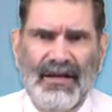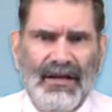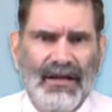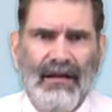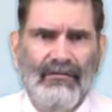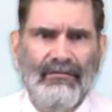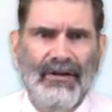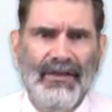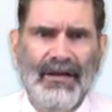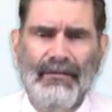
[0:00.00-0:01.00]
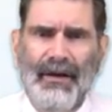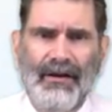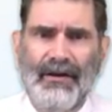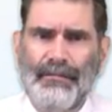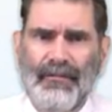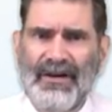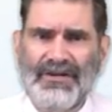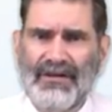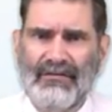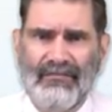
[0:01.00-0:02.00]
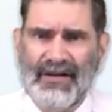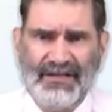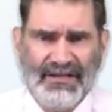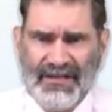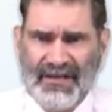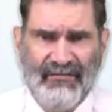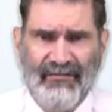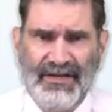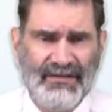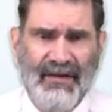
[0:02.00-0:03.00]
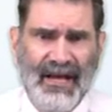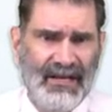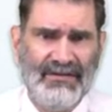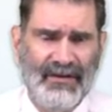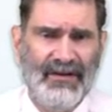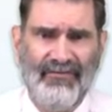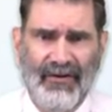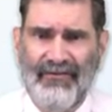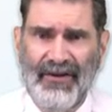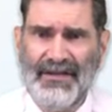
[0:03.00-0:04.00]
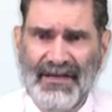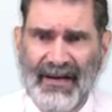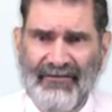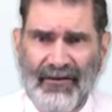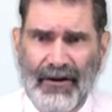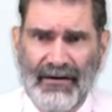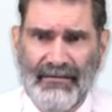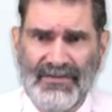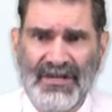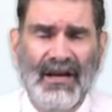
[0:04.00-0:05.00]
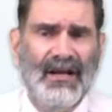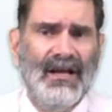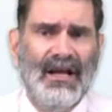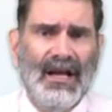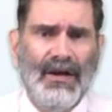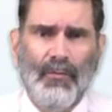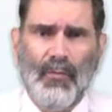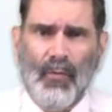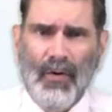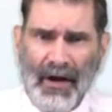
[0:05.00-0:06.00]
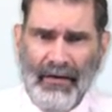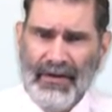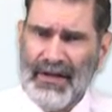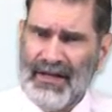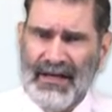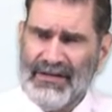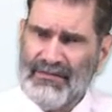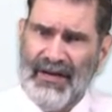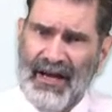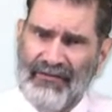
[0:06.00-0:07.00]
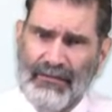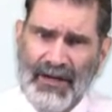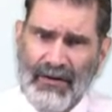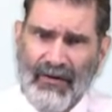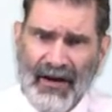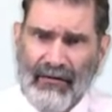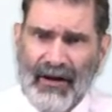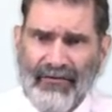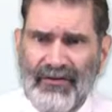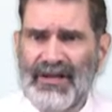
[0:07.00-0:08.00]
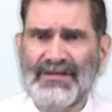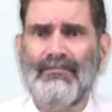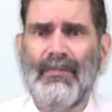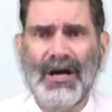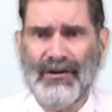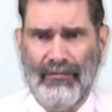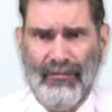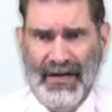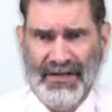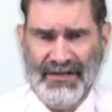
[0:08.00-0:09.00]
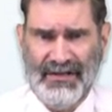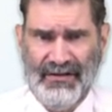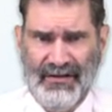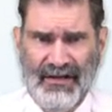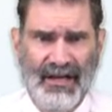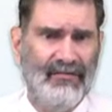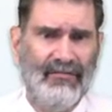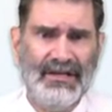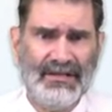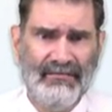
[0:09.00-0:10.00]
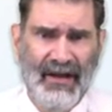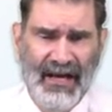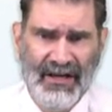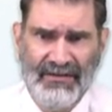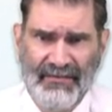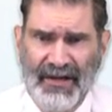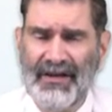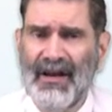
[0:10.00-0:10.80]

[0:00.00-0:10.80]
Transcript: Now, when we think about operational risks and risk management for fintech firms, one of the things we have to be aware of is model risk and risk management